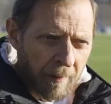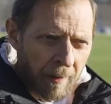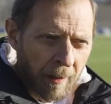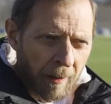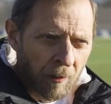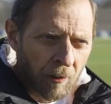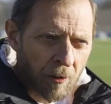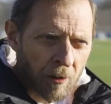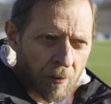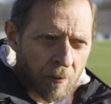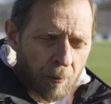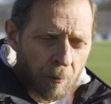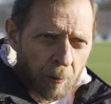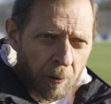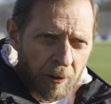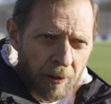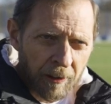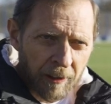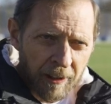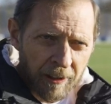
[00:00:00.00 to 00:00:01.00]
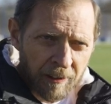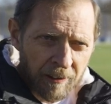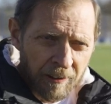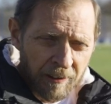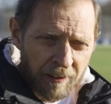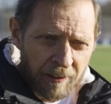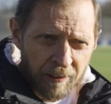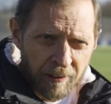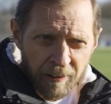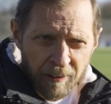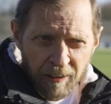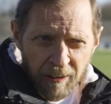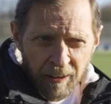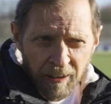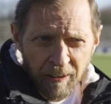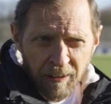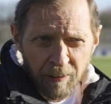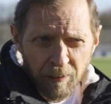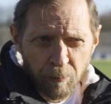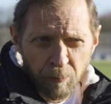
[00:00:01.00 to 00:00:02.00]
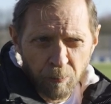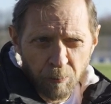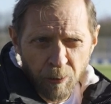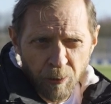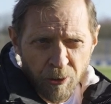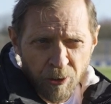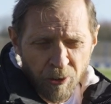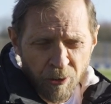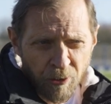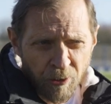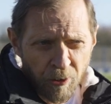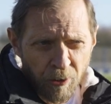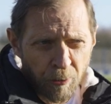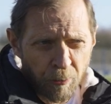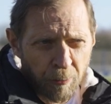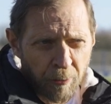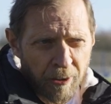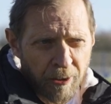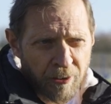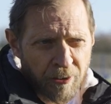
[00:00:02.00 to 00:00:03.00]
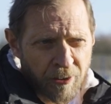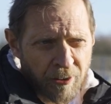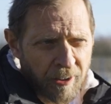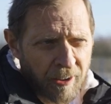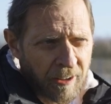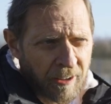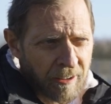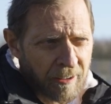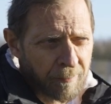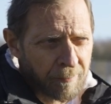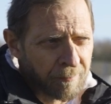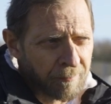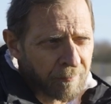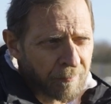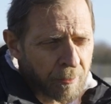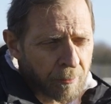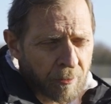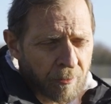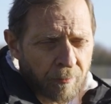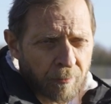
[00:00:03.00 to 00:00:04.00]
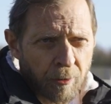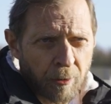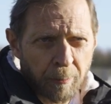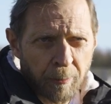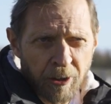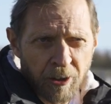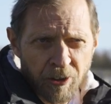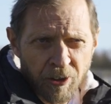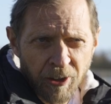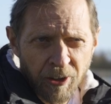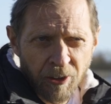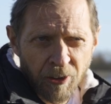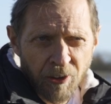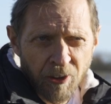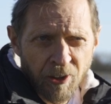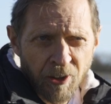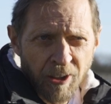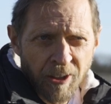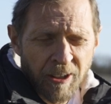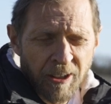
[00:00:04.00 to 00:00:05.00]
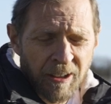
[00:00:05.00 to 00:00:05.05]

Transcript: A lot of the work actually was to do with, there was a few meetings,